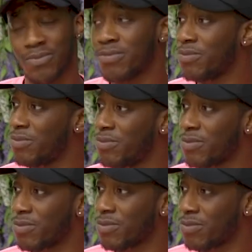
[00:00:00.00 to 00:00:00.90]

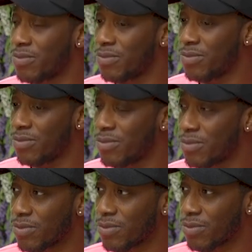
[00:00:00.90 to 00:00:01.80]

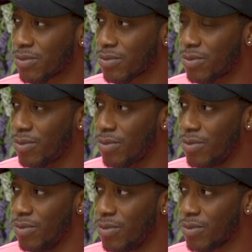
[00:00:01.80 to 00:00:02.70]

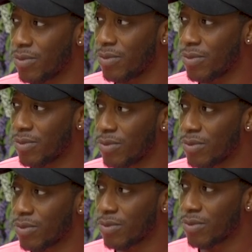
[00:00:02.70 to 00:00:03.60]

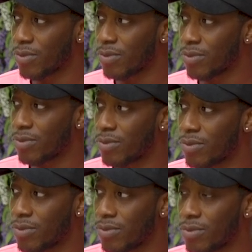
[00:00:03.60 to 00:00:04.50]

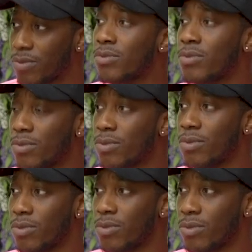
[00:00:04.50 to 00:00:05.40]

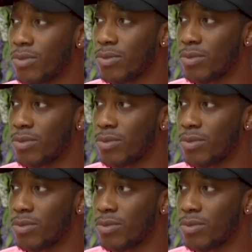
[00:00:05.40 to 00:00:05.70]
(not speaking)